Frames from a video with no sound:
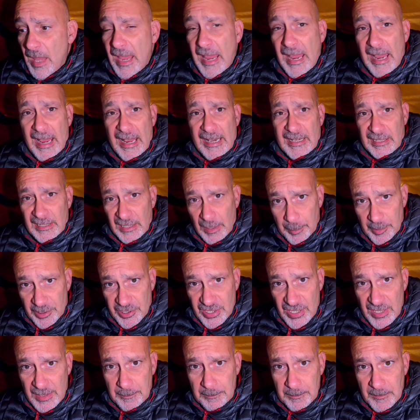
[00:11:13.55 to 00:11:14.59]
and
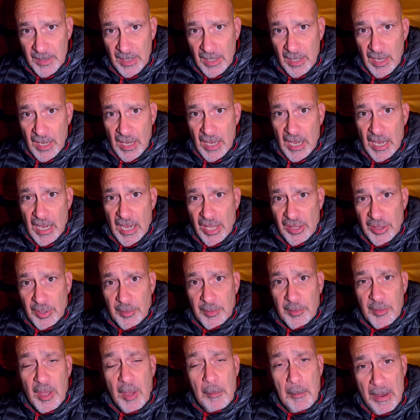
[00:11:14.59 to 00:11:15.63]
liberty,
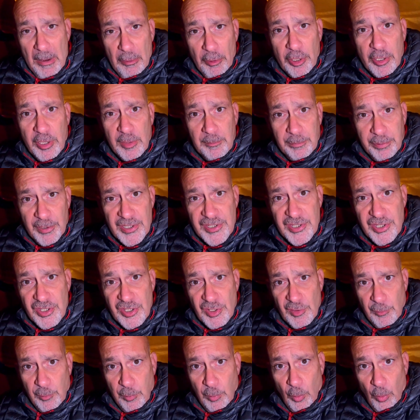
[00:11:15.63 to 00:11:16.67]
the American
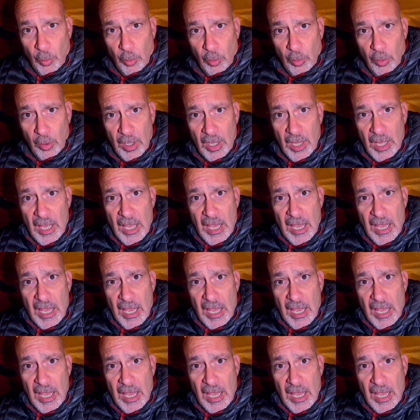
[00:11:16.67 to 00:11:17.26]
prisoners of war